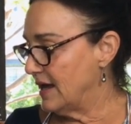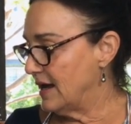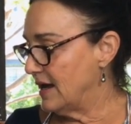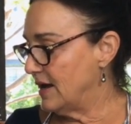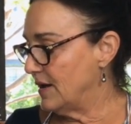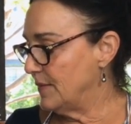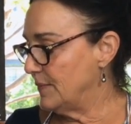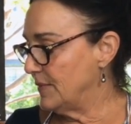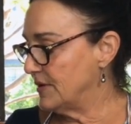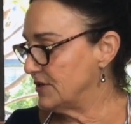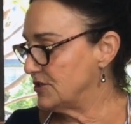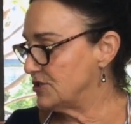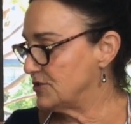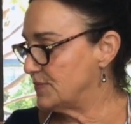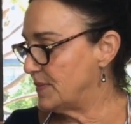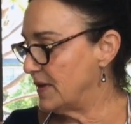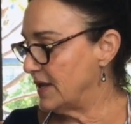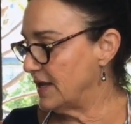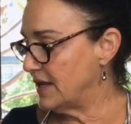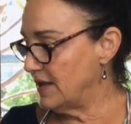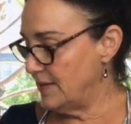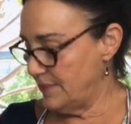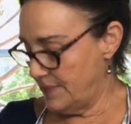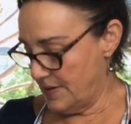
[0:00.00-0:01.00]
how much
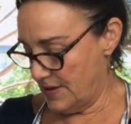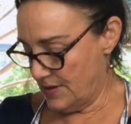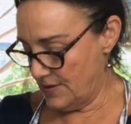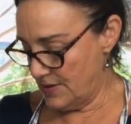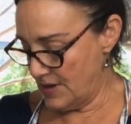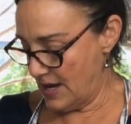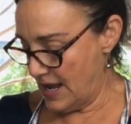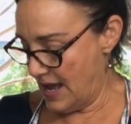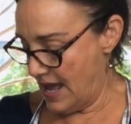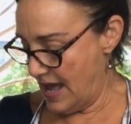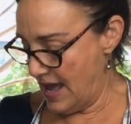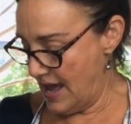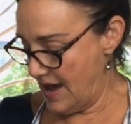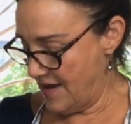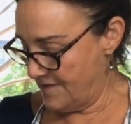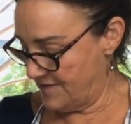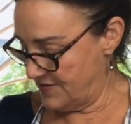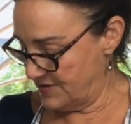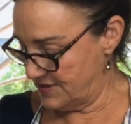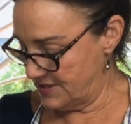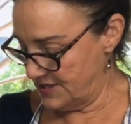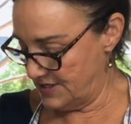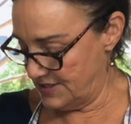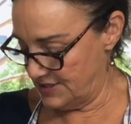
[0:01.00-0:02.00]
baking powder?
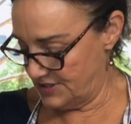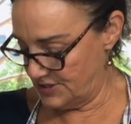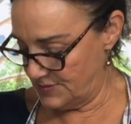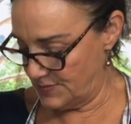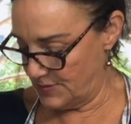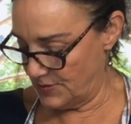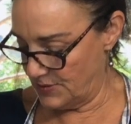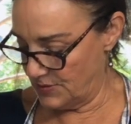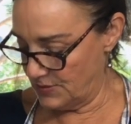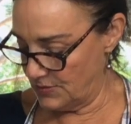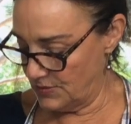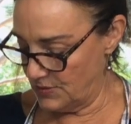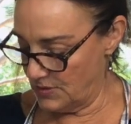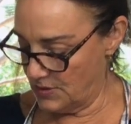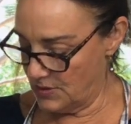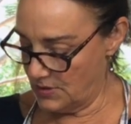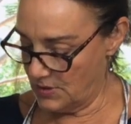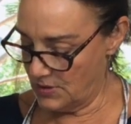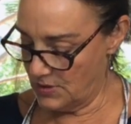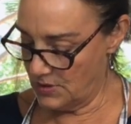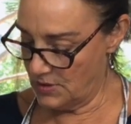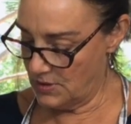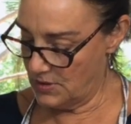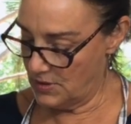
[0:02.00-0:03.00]
1/2 teaspoon.
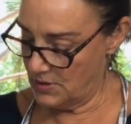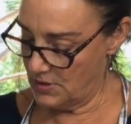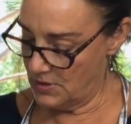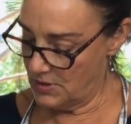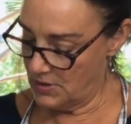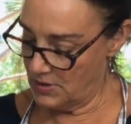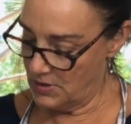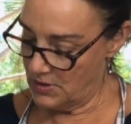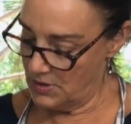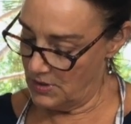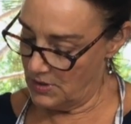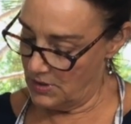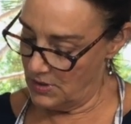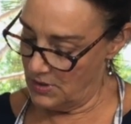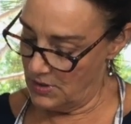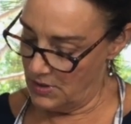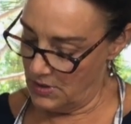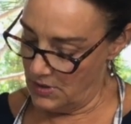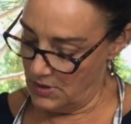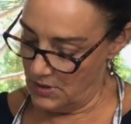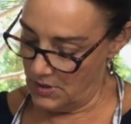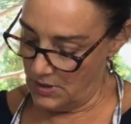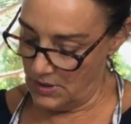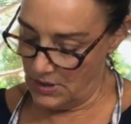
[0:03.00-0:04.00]

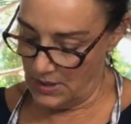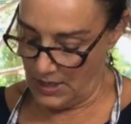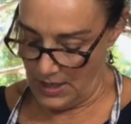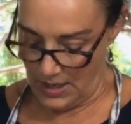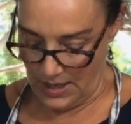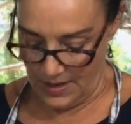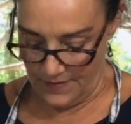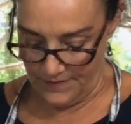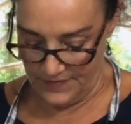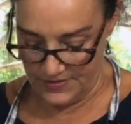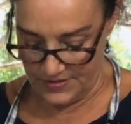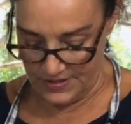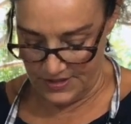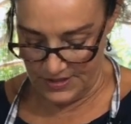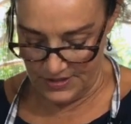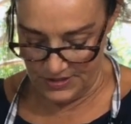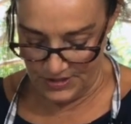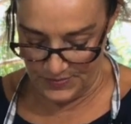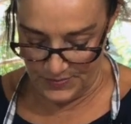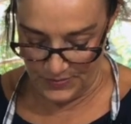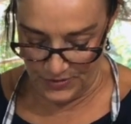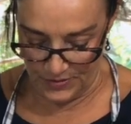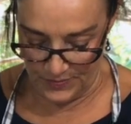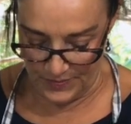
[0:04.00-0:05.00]
1/2
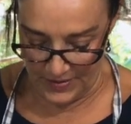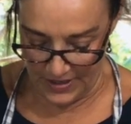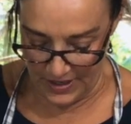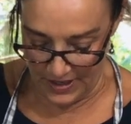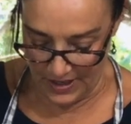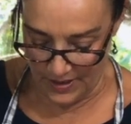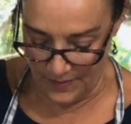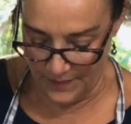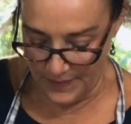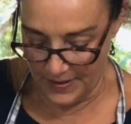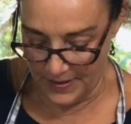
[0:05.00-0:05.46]
teaspoon of baking